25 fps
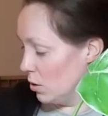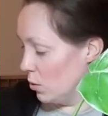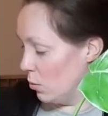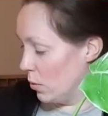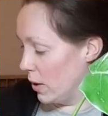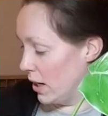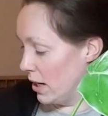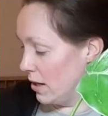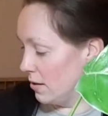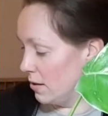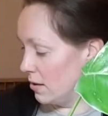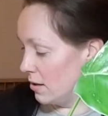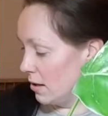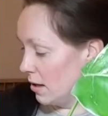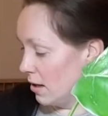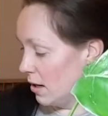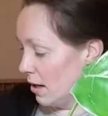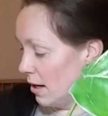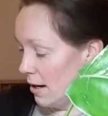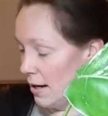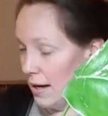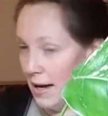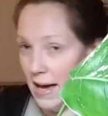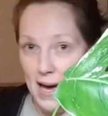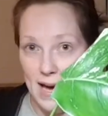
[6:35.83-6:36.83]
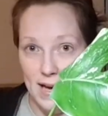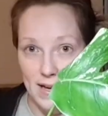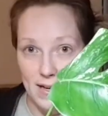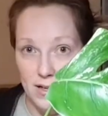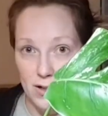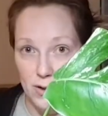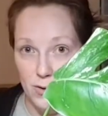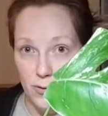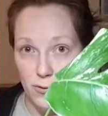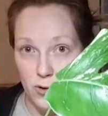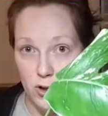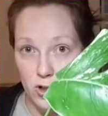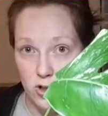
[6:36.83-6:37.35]
with
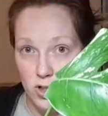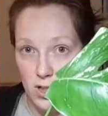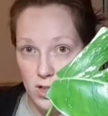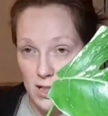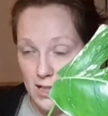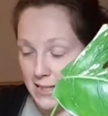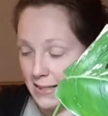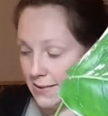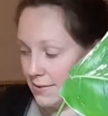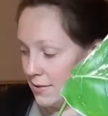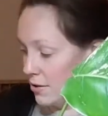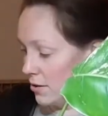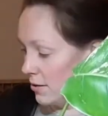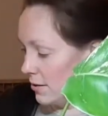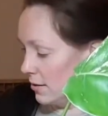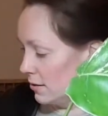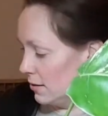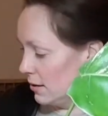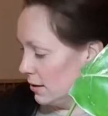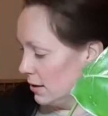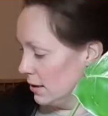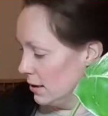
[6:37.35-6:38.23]
added fertilizer.